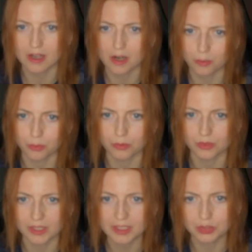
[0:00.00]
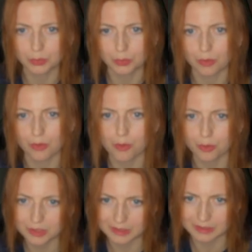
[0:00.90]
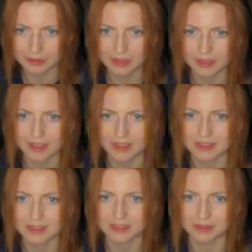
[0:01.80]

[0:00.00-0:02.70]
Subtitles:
how we would like to order and